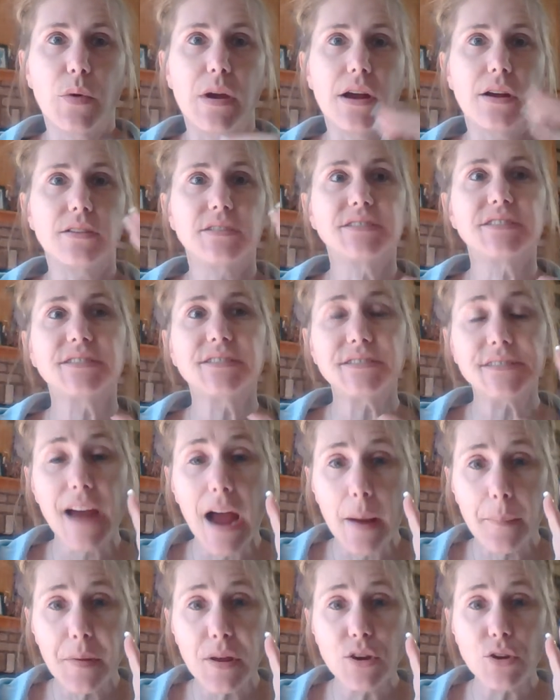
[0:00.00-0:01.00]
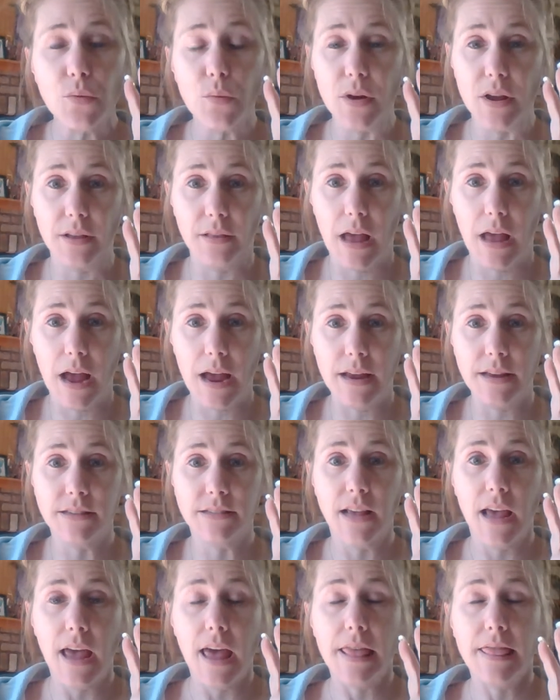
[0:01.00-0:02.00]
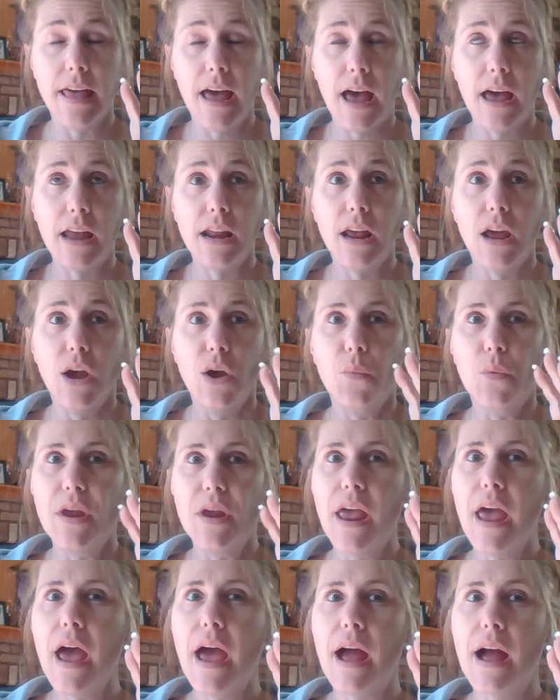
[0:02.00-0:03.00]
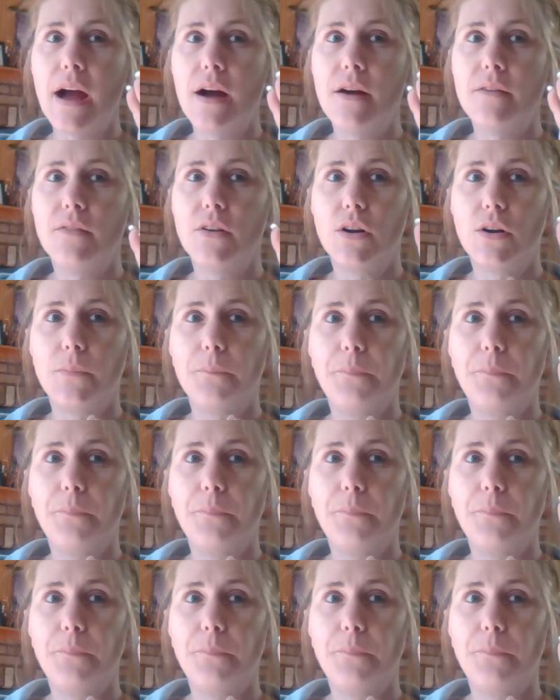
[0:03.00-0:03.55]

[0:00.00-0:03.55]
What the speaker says: we are stopping to realize that we have